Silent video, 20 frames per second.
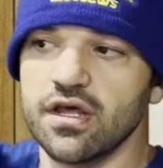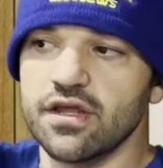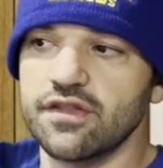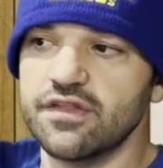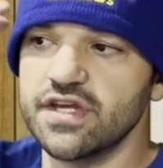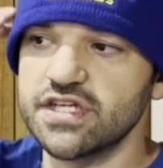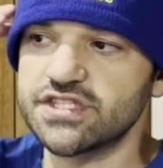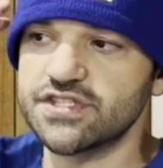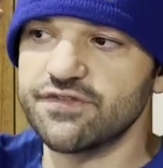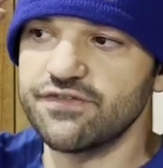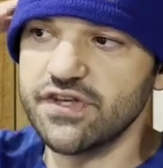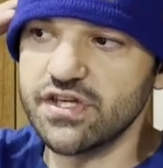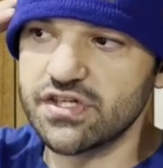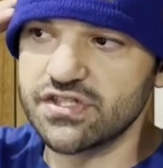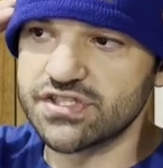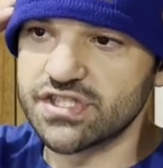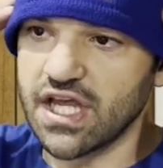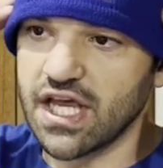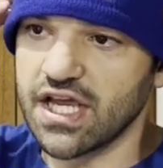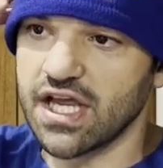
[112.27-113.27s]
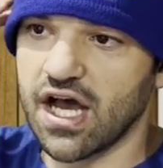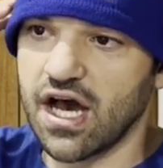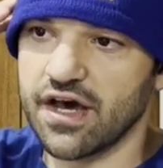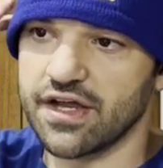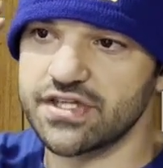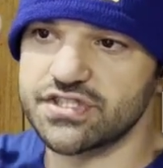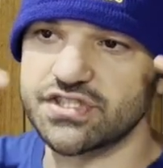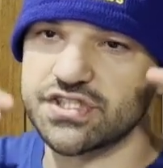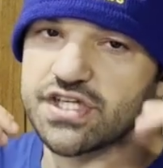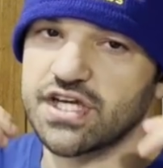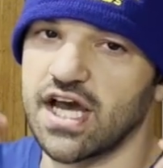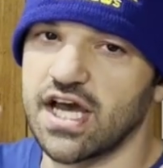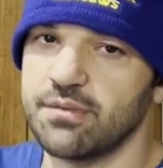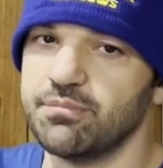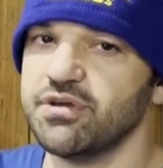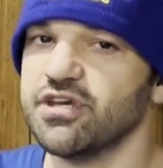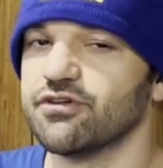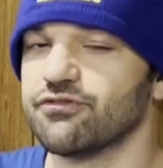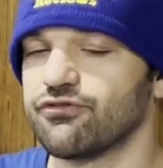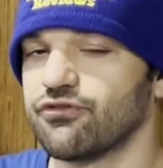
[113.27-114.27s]
This feels like, honestly, I'd
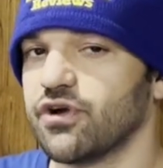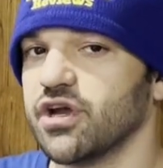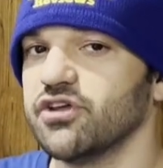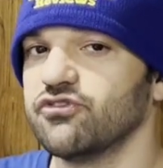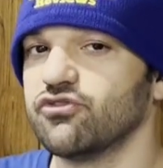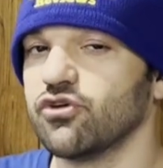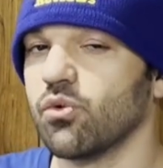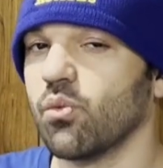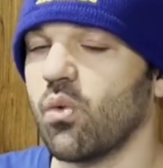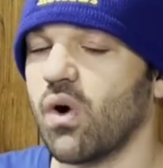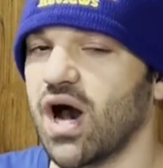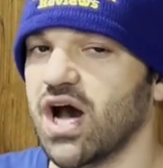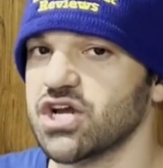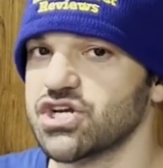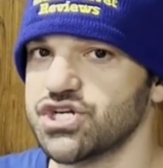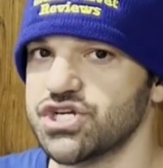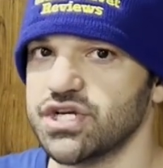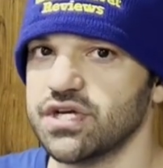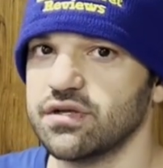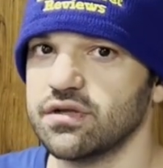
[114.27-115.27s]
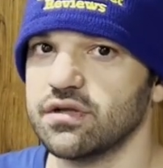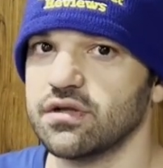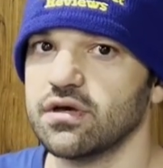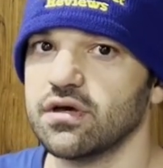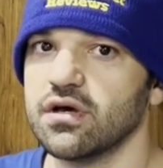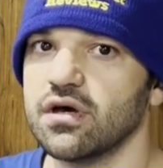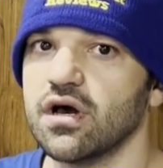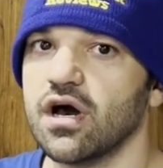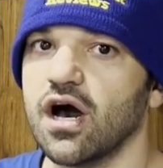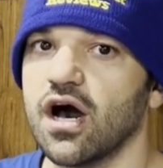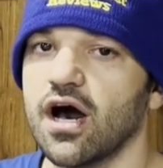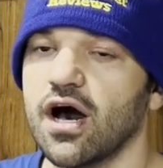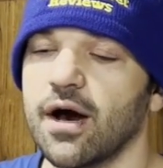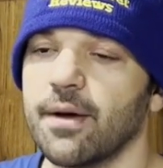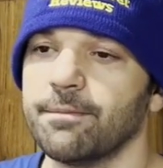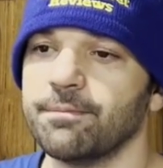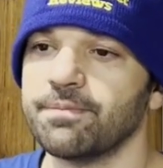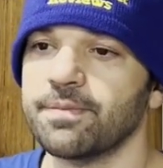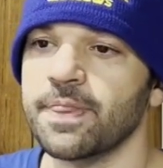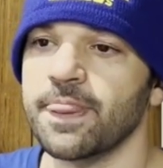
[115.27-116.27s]
be afraid to wash it.
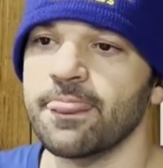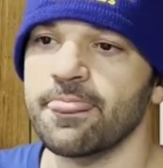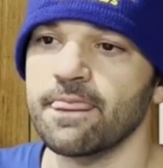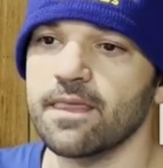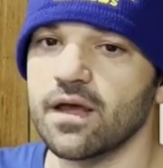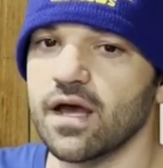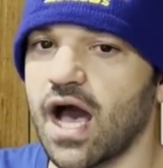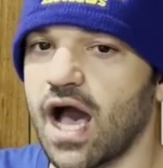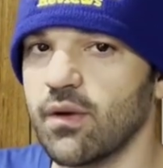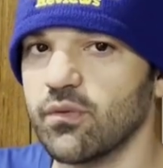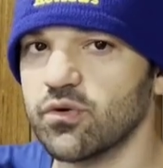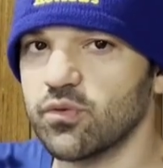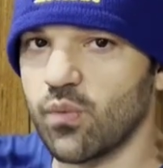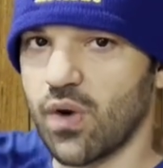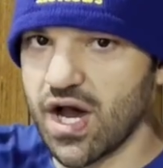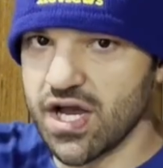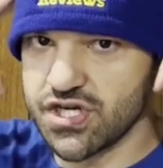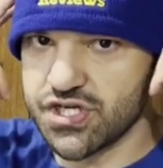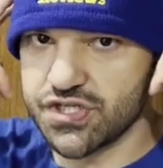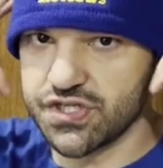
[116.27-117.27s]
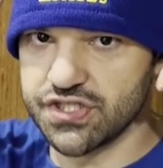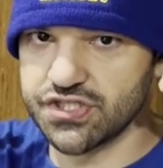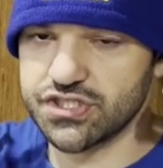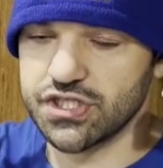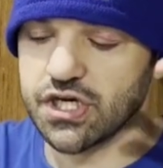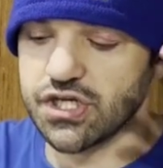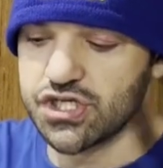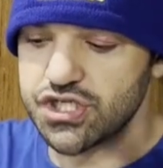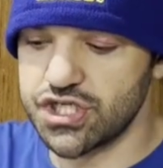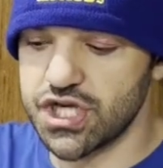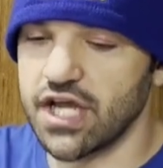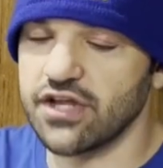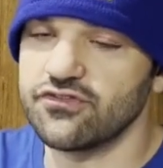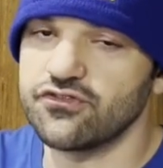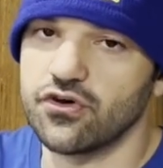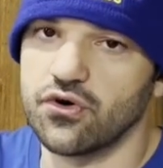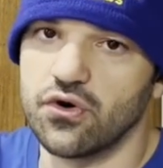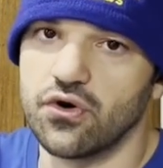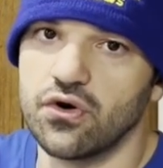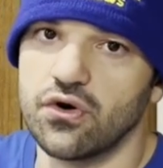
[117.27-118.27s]
Um, I would wash this on
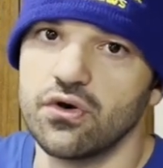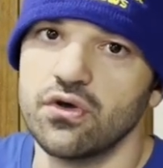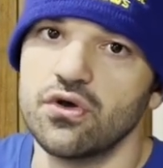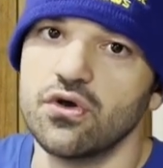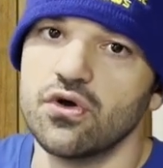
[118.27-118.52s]
gentle